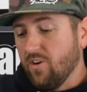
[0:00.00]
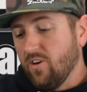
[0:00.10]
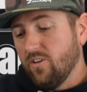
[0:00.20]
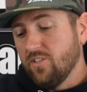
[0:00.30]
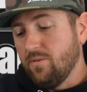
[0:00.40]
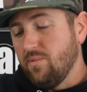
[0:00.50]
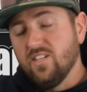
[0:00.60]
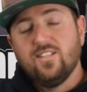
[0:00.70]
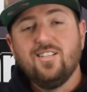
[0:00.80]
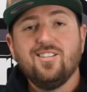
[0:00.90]
our
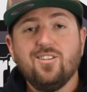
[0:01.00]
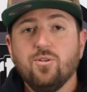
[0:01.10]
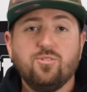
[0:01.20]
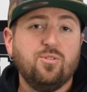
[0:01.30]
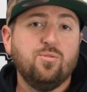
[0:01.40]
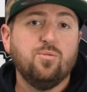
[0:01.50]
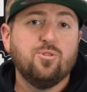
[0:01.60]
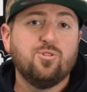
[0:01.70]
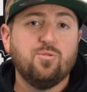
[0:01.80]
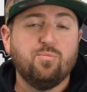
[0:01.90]
Tamiya TT-02
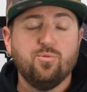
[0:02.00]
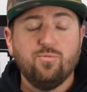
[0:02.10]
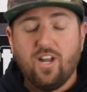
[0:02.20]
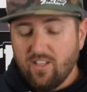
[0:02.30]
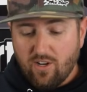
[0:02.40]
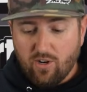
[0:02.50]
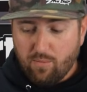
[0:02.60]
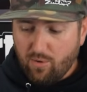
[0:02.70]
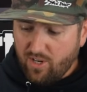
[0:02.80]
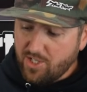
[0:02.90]
Subaru rally car
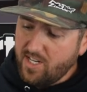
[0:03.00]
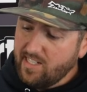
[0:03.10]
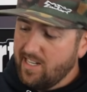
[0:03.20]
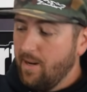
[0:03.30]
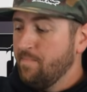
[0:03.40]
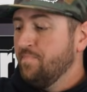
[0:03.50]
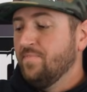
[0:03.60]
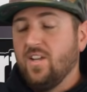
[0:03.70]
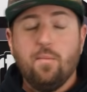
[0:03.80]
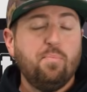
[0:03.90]
project.
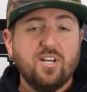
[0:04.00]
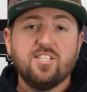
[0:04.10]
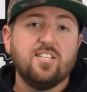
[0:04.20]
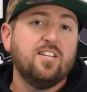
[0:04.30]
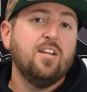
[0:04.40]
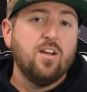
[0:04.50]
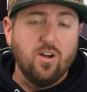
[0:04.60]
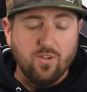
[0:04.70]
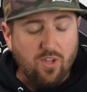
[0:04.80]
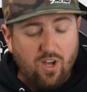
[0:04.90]
I busted
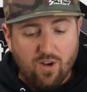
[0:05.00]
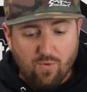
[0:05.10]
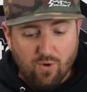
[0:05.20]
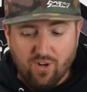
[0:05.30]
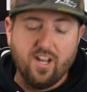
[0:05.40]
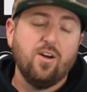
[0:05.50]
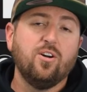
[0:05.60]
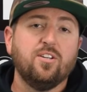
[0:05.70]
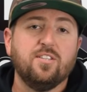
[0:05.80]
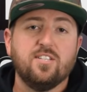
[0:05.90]
a lot of work out
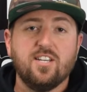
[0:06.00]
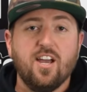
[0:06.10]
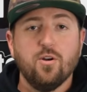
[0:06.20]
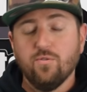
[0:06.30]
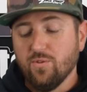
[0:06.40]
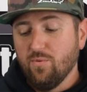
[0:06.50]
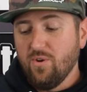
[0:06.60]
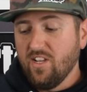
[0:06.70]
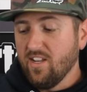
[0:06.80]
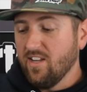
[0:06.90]
on this guy over the
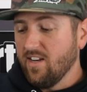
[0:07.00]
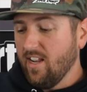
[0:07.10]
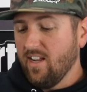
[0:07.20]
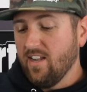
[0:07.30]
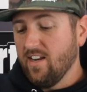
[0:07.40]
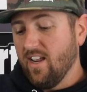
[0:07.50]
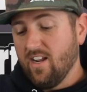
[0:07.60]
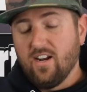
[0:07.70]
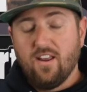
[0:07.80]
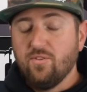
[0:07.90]
weekend, and I
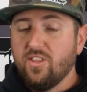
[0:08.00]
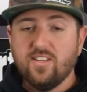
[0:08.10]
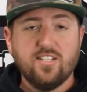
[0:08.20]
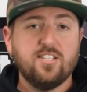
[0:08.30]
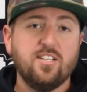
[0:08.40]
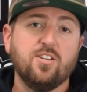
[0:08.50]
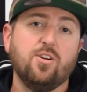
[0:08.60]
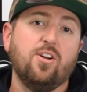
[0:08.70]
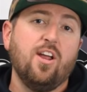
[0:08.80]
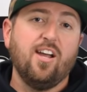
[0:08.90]
got everything
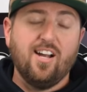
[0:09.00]
stickered, I